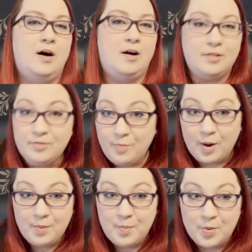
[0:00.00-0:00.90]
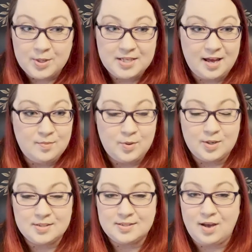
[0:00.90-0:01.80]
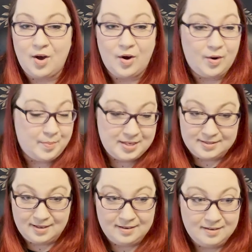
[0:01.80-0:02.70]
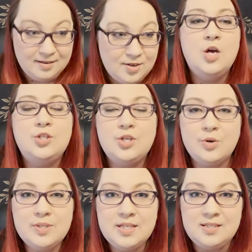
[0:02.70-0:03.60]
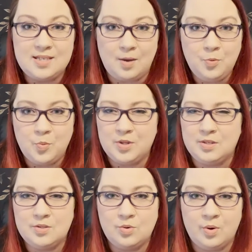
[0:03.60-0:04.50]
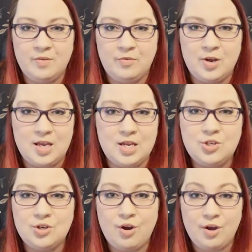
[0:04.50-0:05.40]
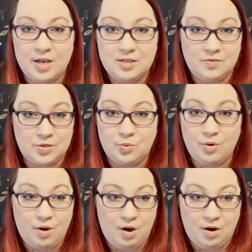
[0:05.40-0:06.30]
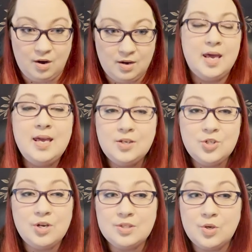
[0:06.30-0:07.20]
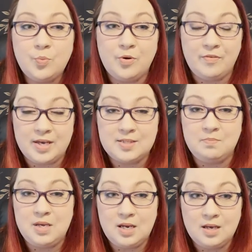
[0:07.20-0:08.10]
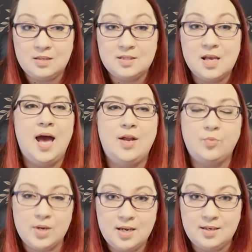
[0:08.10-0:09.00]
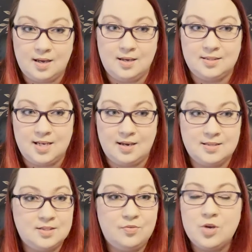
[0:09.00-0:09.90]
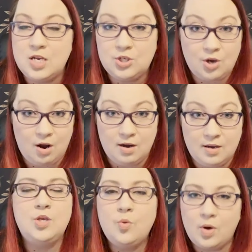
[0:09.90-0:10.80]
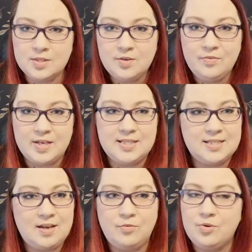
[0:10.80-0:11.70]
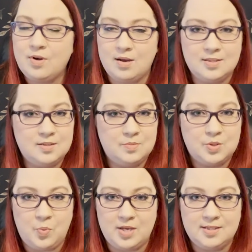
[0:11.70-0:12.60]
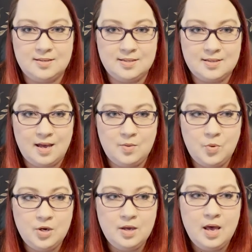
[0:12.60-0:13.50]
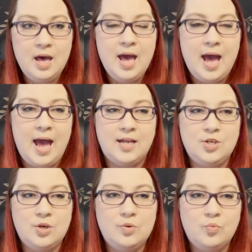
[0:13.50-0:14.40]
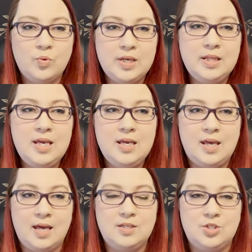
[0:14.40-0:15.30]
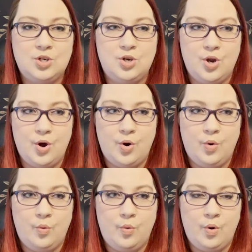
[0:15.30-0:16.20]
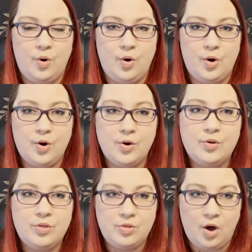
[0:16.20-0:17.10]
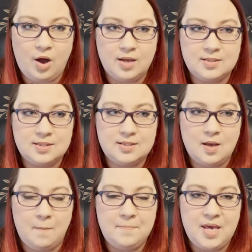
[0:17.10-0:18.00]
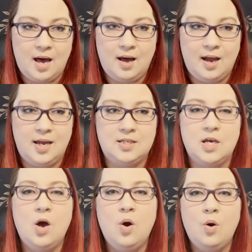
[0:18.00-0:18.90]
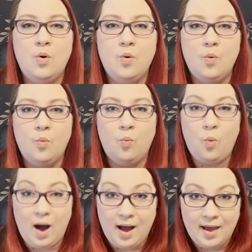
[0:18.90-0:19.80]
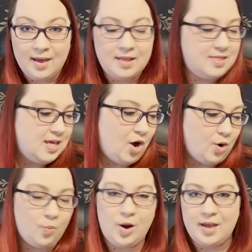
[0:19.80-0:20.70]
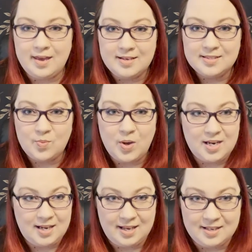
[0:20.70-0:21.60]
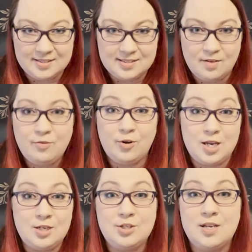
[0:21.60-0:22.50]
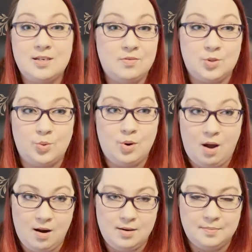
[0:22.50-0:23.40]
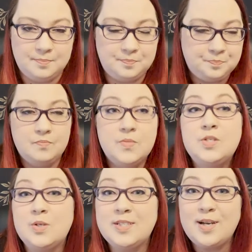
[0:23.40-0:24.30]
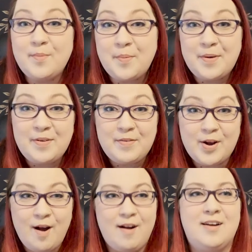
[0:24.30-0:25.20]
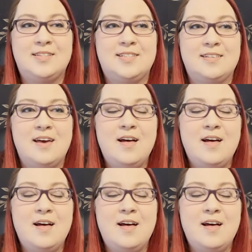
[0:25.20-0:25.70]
All of Barbara Moore's guidebooks are amazing. She goes in depth with a story for each individual card, and she also provides meanings and reading context for each card. You also find several custom spreads in this guidebook, and you can really get to know her thoughts behind why the artwork is what it is for each individual card. So let's talk about my favorite cards.